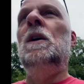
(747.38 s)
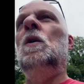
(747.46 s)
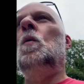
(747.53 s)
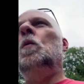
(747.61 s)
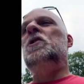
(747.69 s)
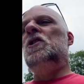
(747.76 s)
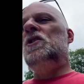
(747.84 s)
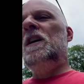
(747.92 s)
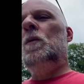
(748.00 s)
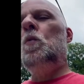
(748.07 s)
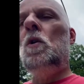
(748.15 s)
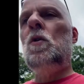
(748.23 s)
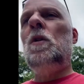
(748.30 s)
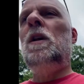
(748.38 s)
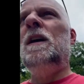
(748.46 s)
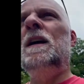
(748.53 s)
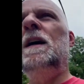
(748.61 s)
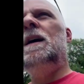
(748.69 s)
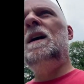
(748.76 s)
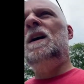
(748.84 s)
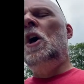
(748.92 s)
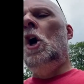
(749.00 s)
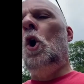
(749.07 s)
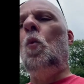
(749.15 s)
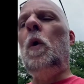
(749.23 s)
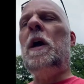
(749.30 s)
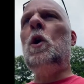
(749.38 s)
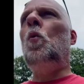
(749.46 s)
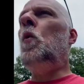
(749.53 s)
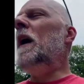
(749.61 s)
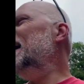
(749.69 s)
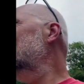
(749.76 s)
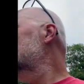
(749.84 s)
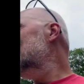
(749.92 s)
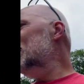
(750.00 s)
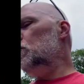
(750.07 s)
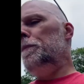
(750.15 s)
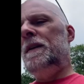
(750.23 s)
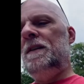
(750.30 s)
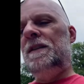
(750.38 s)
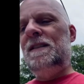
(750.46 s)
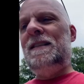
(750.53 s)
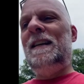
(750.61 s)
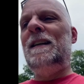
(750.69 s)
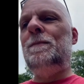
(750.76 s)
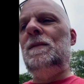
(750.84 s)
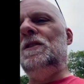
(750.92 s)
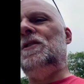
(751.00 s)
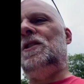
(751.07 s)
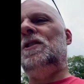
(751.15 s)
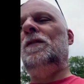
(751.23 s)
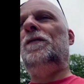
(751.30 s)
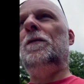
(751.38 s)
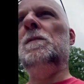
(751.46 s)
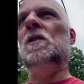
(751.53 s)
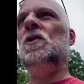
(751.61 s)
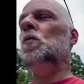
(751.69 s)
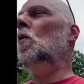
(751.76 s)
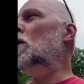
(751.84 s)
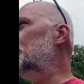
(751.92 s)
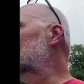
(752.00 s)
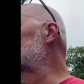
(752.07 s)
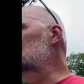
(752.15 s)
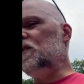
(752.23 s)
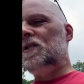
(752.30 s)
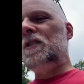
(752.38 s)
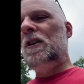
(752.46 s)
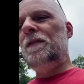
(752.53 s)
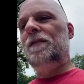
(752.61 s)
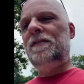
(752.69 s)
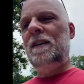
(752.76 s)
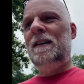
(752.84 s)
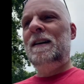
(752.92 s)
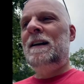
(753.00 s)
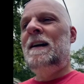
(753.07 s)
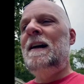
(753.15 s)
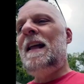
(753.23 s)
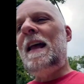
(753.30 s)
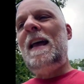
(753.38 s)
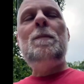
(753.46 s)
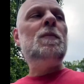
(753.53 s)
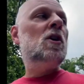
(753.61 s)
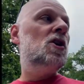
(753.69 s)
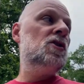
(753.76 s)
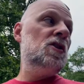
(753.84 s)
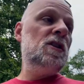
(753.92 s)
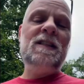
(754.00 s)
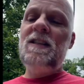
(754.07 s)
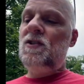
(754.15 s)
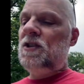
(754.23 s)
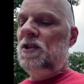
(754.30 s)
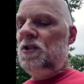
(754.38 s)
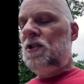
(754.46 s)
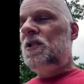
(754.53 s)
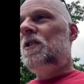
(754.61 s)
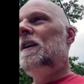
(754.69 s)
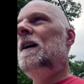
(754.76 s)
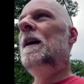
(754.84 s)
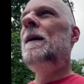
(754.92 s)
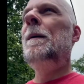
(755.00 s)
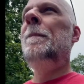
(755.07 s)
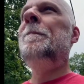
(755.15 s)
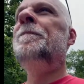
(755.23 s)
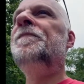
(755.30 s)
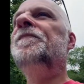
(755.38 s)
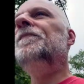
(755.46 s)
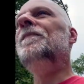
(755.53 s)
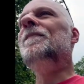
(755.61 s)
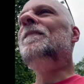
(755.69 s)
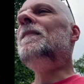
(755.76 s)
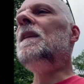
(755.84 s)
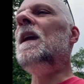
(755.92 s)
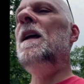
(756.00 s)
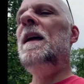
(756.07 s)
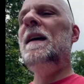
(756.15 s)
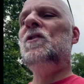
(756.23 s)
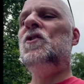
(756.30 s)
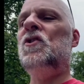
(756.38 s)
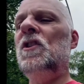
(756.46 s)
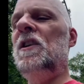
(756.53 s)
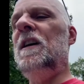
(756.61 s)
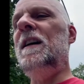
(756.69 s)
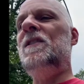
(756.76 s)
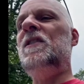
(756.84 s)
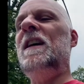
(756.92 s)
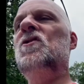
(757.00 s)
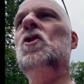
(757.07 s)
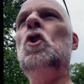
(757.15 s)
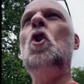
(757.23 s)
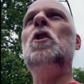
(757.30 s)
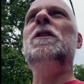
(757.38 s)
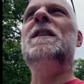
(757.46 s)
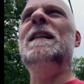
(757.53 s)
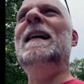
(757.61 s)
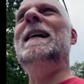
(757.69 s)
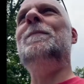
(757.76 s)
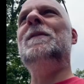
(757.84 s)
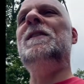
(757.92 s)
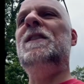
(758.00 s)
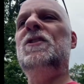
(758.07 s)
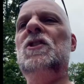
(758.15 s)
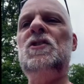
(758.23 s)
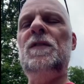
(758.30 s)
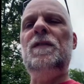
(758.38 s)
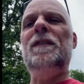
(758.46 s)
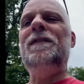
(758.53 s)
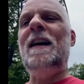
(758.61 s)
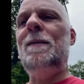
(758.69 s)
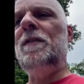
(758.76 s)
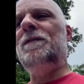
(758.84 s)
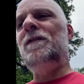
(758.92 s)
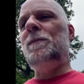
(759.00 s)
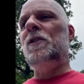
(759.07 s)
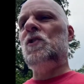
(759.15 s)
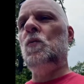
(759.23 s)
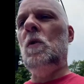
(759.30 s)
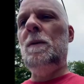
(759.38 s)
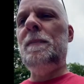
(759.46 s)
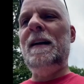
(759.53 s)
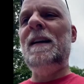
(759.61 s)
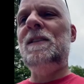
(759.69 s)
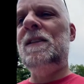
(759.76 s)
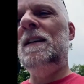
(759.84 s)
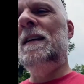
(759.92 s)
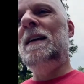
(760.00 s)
which is they will wick away a little bit of the dampness from the swamp ass itself. And because of the distance, it takes longer time, the distance of the fabric from your swamp ass,